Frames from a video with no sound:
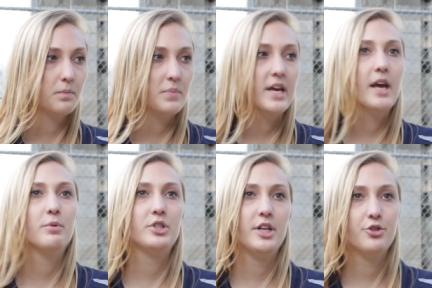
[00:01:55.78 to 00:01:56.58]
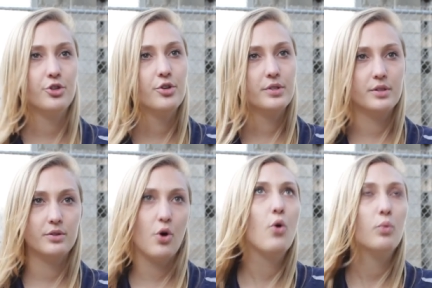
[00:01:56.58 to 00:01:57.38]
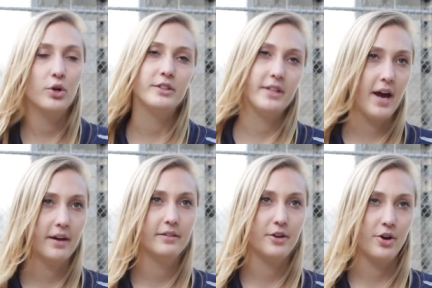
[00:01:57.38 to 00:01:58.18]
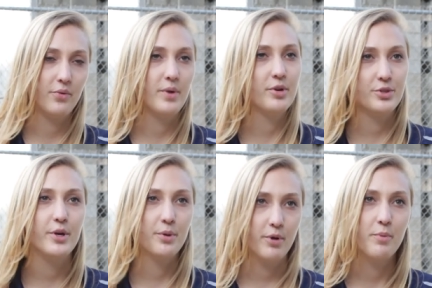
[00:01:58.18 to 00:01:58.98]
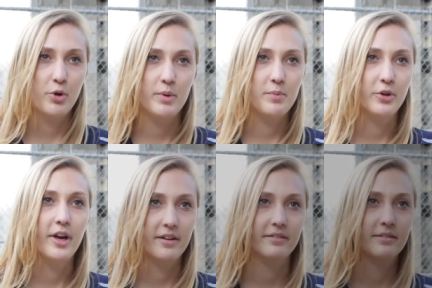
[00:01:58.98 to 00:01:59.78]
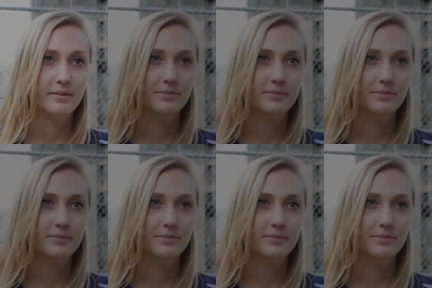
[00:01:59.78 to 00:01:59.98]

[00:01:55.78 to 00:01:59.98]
being able to introduce the whole world to that, you know, we wish we could bring more people in.